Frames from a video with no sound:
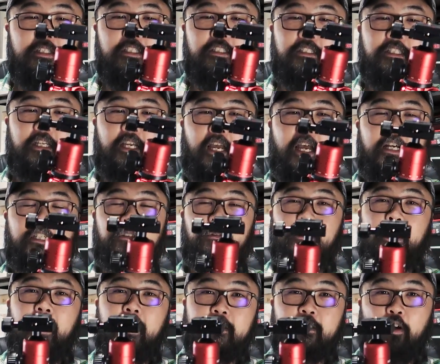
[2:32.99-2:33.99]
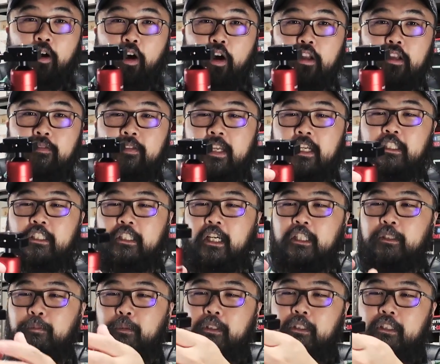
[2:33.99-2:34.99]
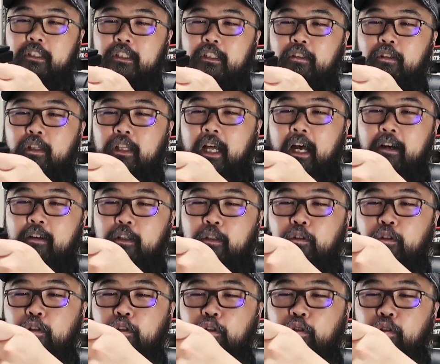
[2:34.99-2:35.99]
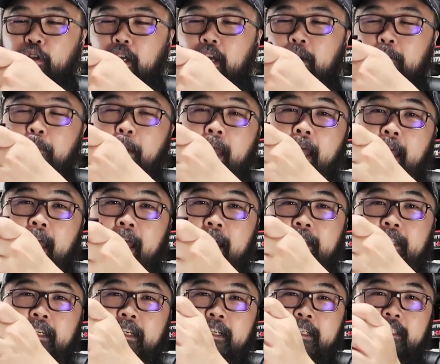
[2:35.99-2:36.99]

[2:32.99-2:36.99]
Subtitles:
This thing actually has all of the adjustments to allow you to pan,